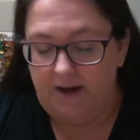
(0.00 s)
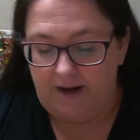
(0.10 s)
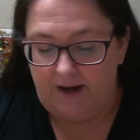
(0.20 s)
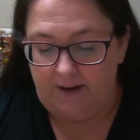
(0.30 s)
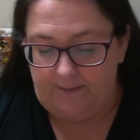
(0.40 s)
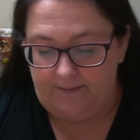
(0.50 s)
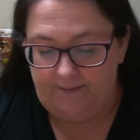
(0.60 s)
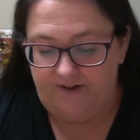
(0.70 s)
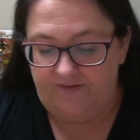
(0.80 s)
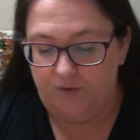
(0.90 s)
um,
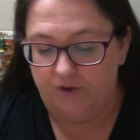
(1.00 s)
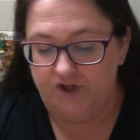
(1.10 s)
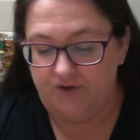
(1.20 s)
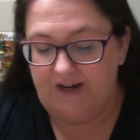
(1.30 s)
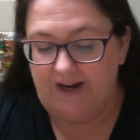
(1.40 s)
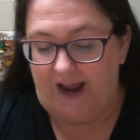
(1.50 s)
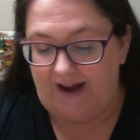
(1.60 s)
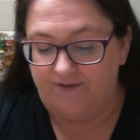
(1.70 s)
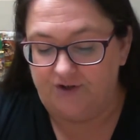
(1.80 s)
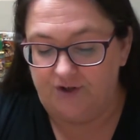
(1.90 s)
before during and
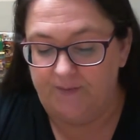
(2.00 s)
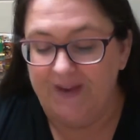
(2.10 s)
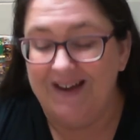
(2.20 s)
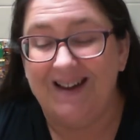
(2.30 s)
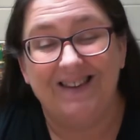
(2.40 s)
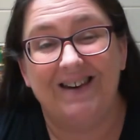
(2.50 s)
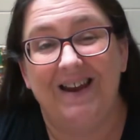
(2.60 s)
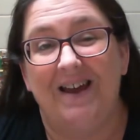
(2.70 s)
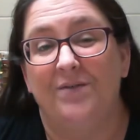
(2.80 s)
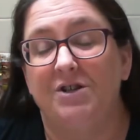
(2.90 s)
after and then
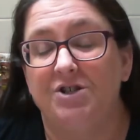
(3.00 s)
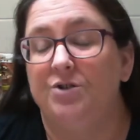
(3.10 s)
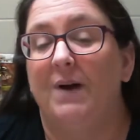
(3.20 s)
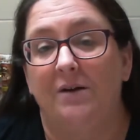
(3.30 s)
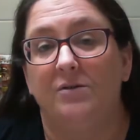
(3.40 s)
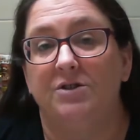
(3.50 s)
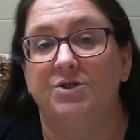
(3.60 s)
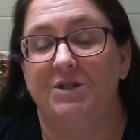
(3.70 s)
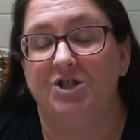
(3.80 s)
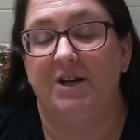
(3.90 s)
every two hours
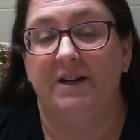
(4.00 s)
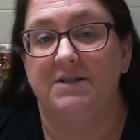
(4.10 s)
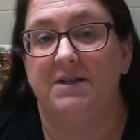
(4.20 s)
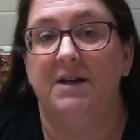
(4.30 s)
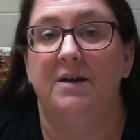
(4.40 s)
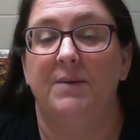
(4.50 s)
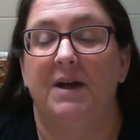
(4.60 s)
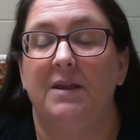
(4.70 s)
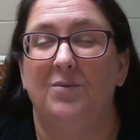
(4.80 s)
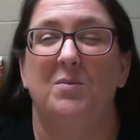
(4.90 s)
we check a temp
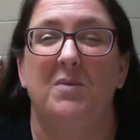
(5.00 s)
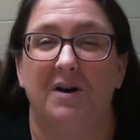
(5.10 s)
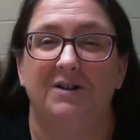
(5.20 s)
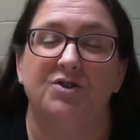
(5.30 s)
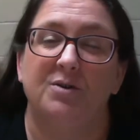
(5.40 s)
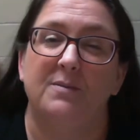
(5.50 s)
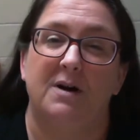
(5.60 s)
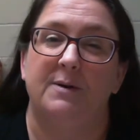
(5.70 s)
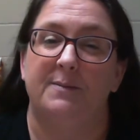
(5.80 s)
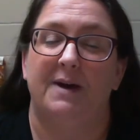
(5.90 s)
and then we monitor
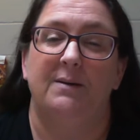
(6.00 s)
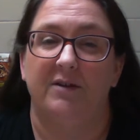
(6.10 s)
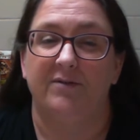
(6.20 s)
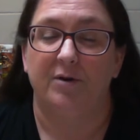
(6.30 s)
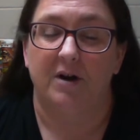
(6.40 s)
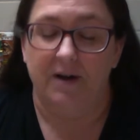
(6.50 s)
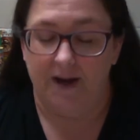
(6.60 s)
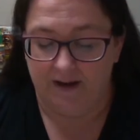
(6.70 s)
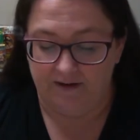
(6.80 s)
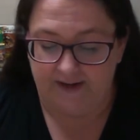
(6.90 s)
mom and baby for
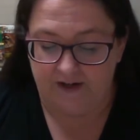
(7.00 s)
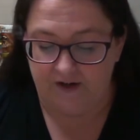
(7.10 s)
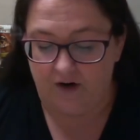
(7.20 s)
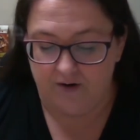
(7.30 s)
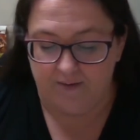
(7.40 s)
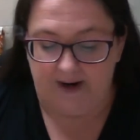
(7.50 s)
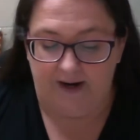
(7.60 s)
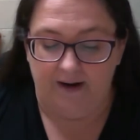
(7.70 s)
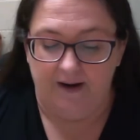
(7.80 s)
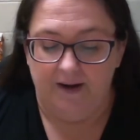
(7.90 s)
elevated heart
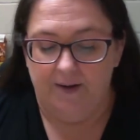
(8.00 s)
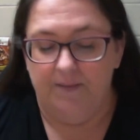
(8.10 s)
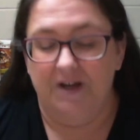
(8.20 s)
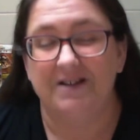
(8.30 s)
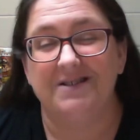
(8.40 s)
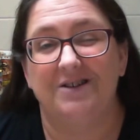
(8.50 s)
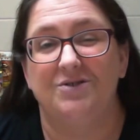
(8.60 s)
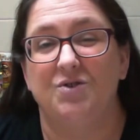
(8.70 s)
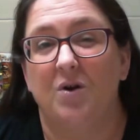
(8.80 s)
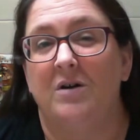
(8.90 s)
rate because
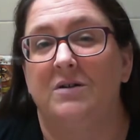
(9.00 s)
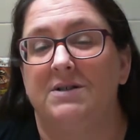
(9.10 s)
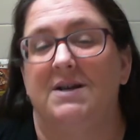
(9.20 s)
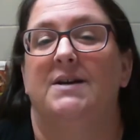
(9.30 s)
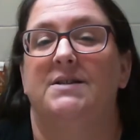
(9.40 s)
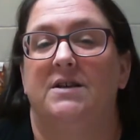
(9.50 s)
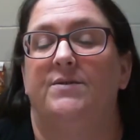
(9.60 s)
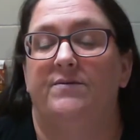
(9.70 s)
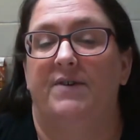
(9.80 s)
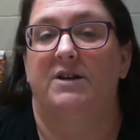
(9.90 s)
those are all signs of
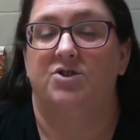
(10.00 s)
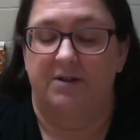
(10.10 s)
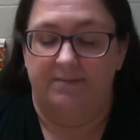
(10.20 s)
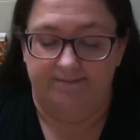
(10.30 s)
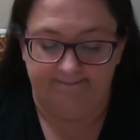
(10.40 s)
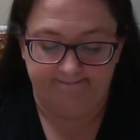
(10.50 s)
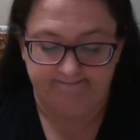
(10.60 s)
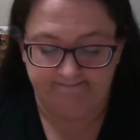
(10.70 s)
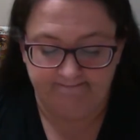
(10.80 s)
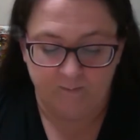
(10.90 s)
infection.
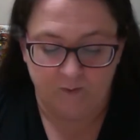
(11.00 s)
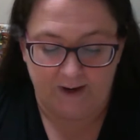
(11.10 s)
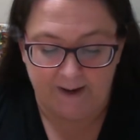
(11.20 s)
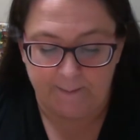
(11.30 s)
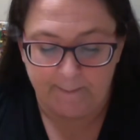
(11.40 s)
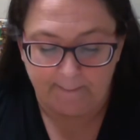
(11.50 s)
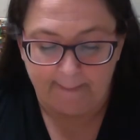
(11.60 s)
Okay.